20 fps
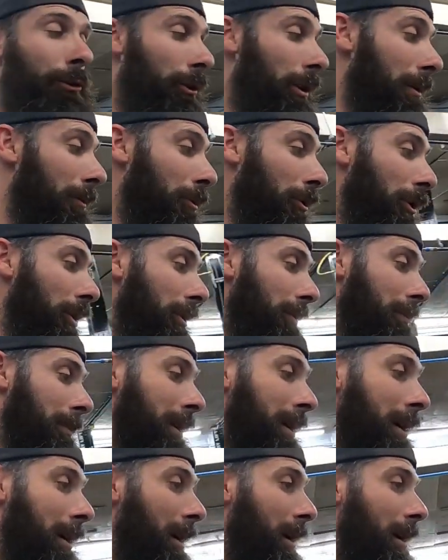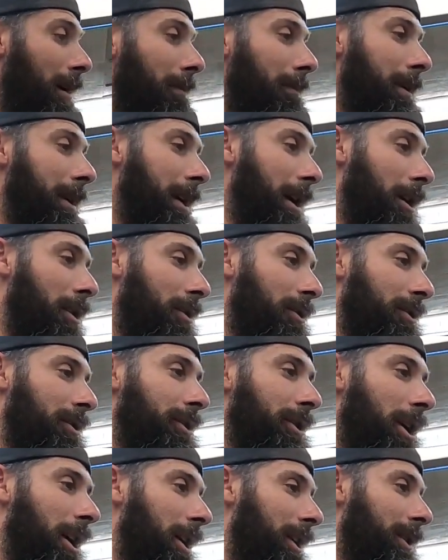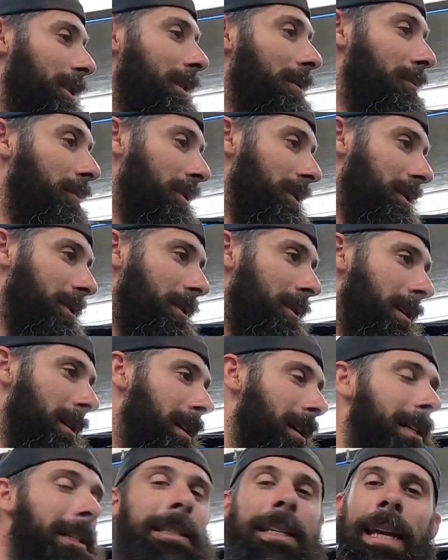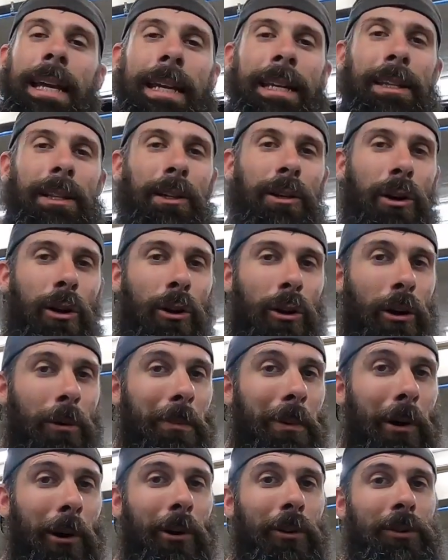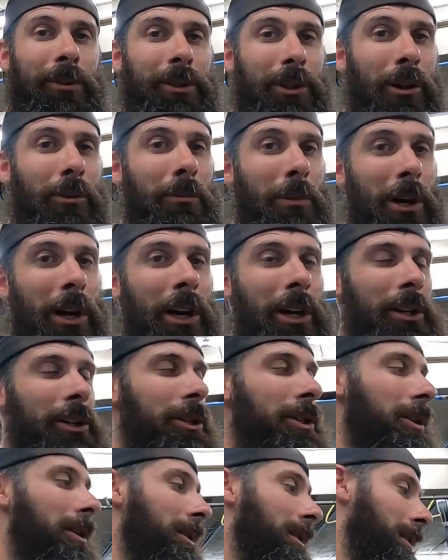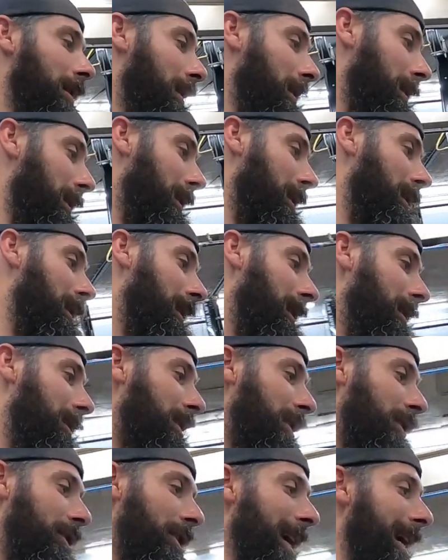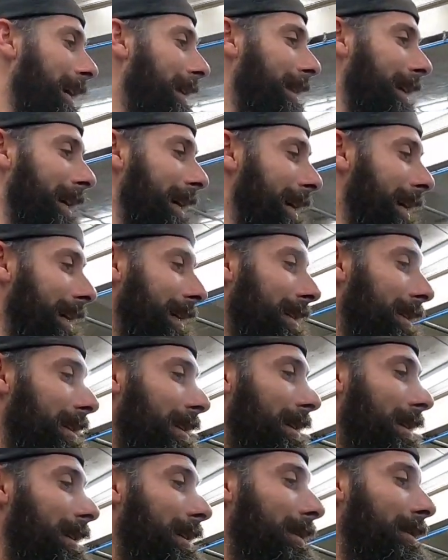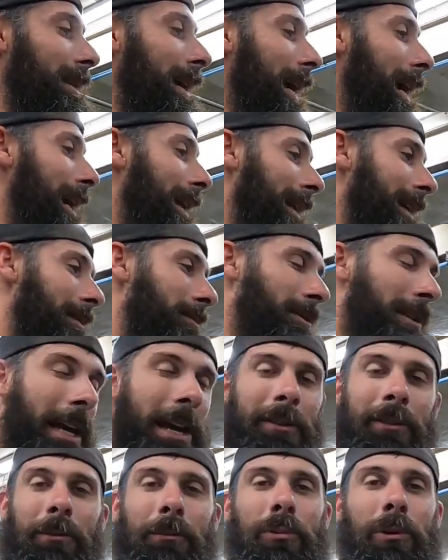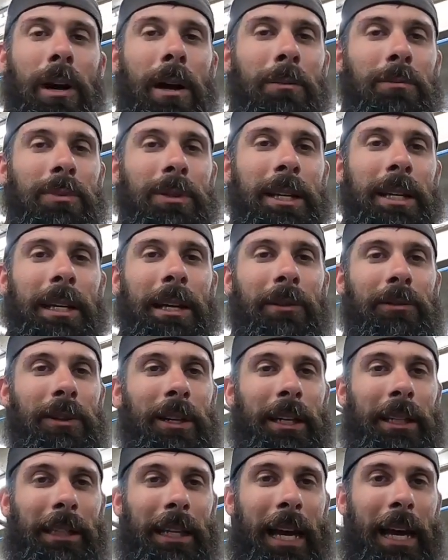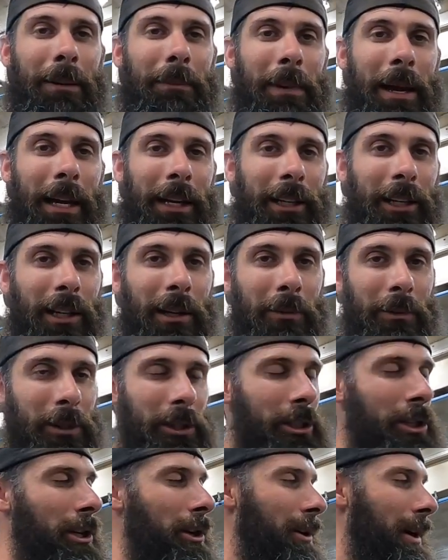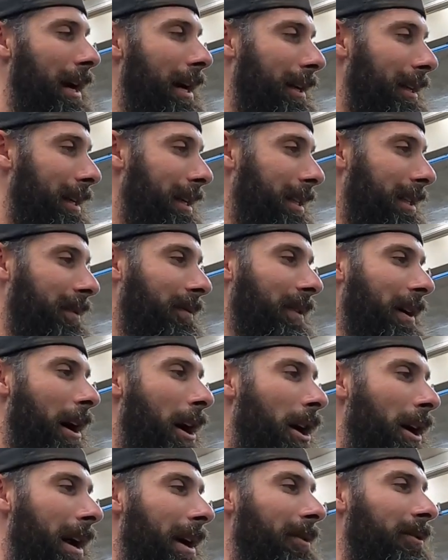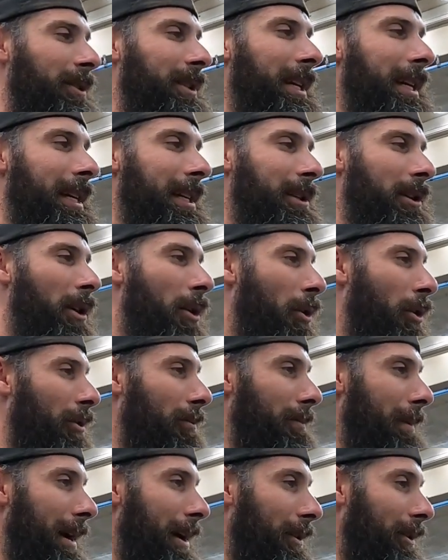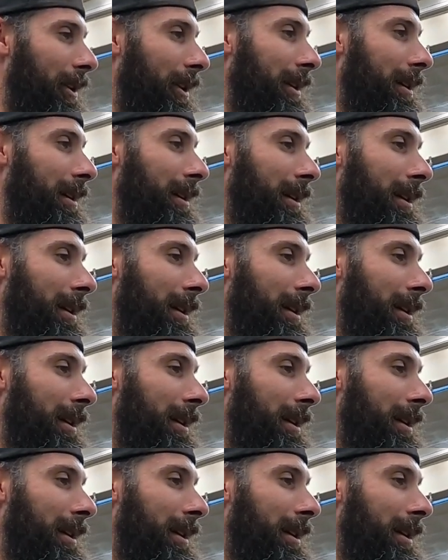the grub worm because Jonathan was taking the car apart so much to check things that he was having problems getting everything lined back up. Because you know how it is, if everything is hard mounted,